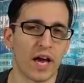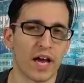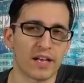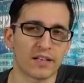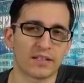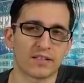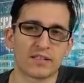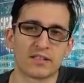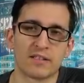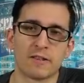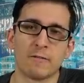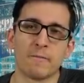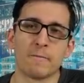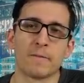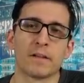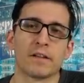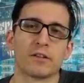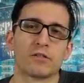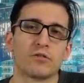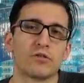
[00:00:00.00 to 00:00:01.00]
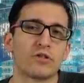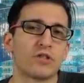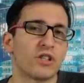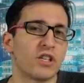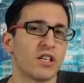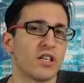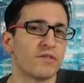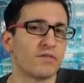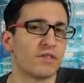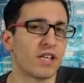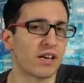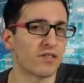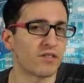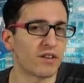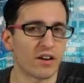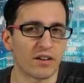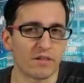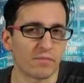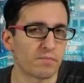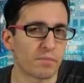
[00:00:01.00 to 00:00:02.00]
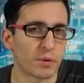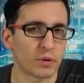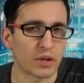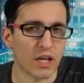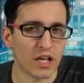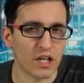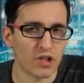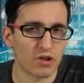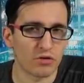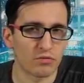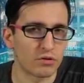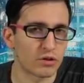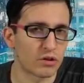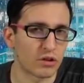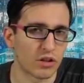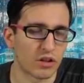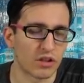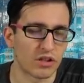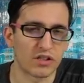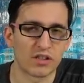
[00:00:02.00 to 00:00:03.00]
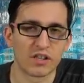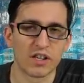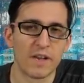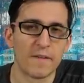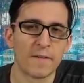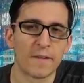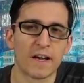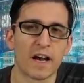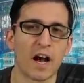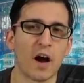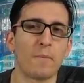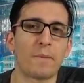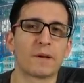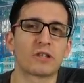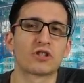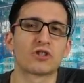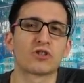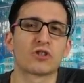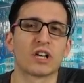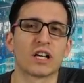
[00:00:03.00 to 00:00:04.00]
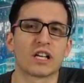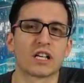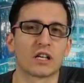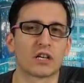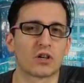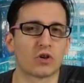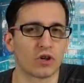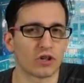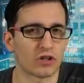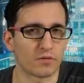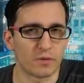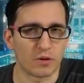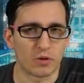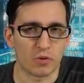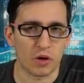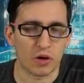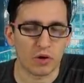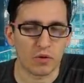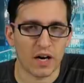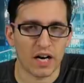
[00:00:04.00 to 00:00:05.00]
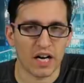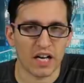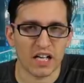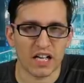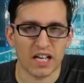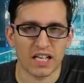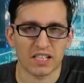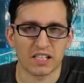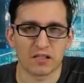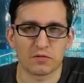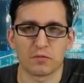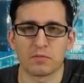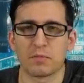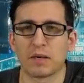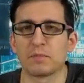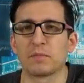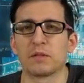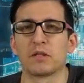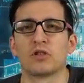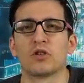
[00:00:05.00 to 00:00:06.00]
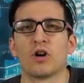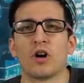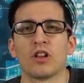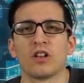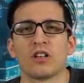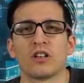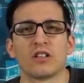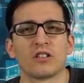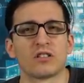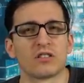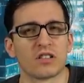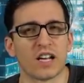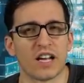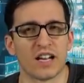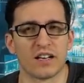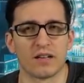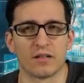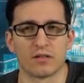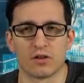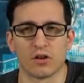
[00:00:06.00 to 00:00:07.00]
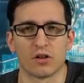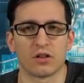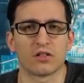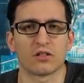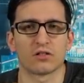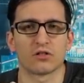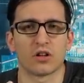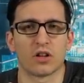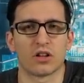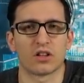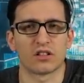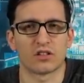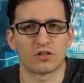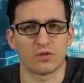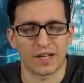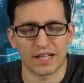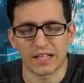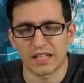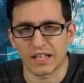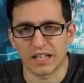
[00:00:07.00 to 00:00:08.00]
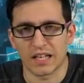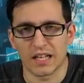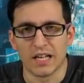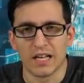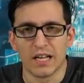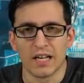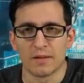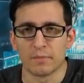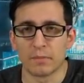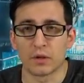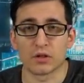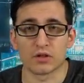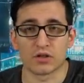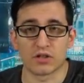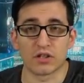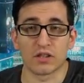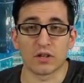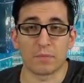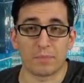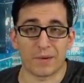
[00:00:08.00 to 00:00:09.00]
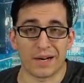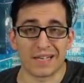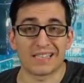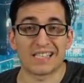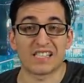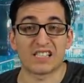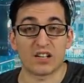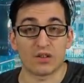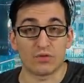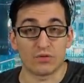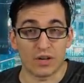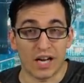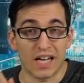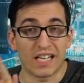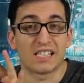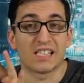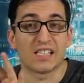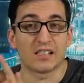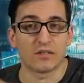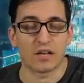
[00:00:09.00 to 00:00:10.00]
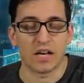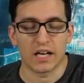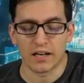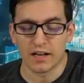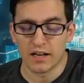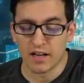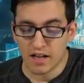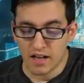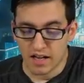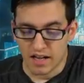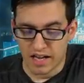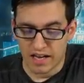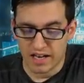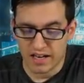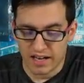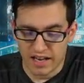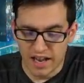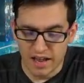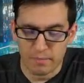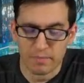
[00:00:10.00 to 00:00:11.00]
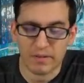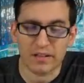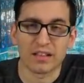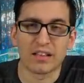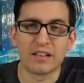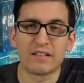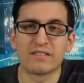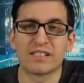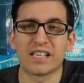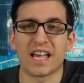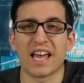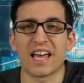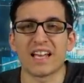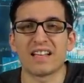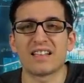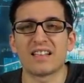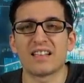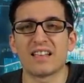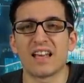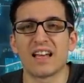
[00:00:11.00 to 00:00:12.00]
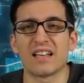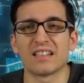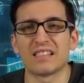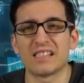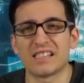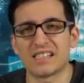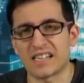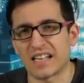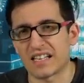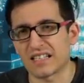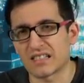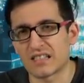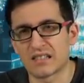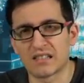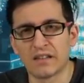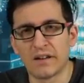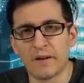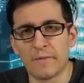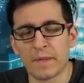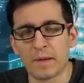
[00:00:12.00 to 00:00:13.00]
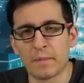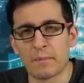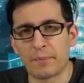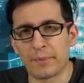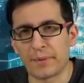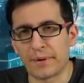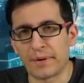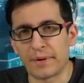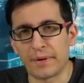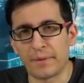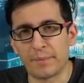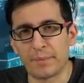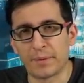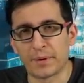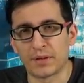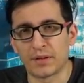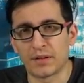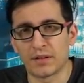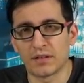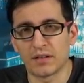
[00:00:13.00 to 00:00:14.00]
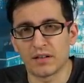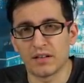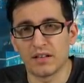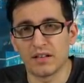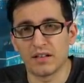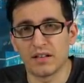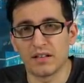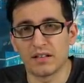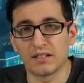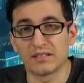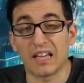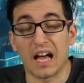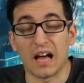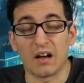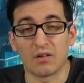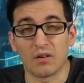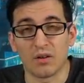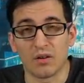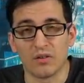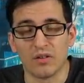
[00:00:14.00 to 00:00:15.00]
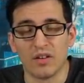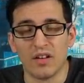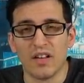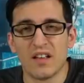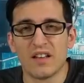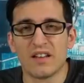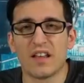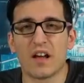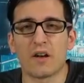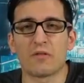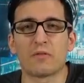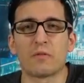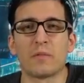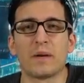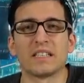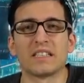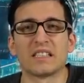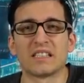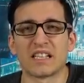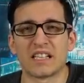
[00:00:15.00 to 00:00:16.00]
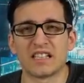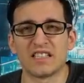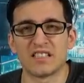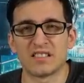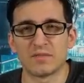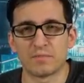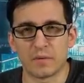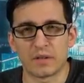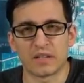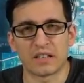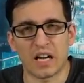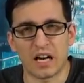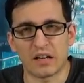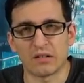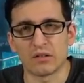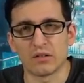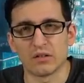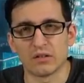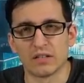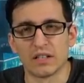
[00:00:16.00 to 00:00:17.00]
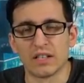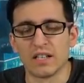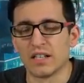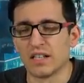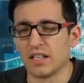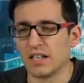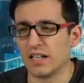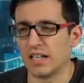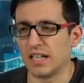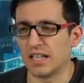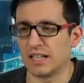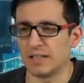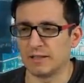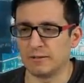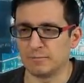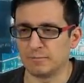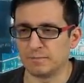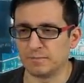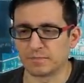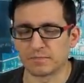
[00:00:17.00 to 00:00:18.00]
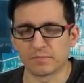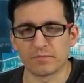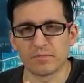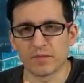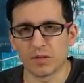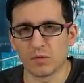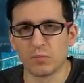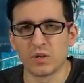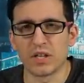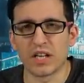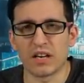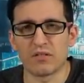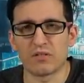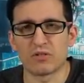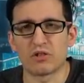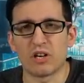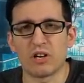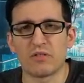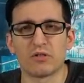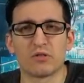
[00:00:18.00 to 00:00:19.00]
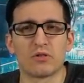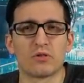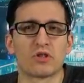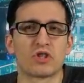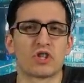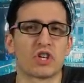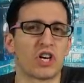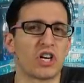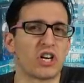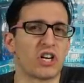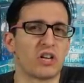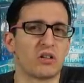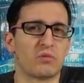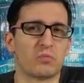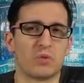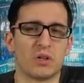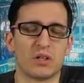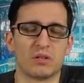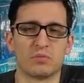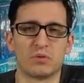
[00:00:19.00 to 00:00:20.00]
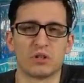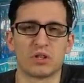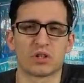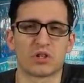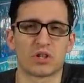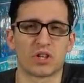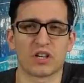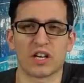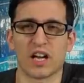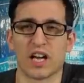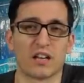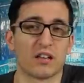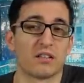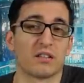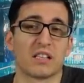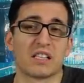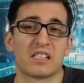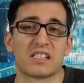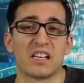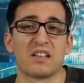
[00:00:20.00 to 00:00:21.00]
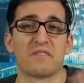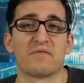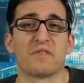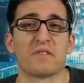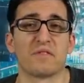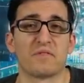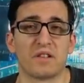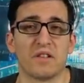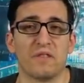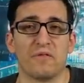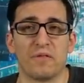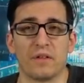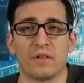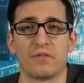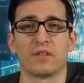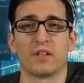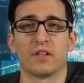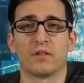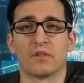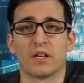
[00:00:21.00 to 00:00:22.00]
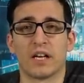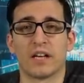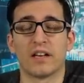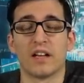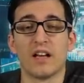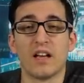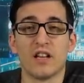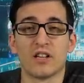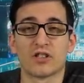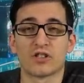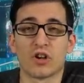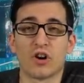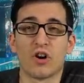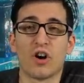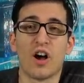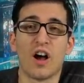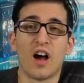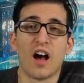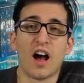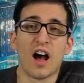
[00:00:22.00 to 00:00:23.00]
ads uh, to see if there are potential returns how much it's gonna cost me to acquire a customer might be dollar 10 dollar 20 because the prices are rising right and then leaves 80 80 cents per per uh, download now from 80 cents per download um, we have a revenue share where we are sharing uh, let's say 50 50 right so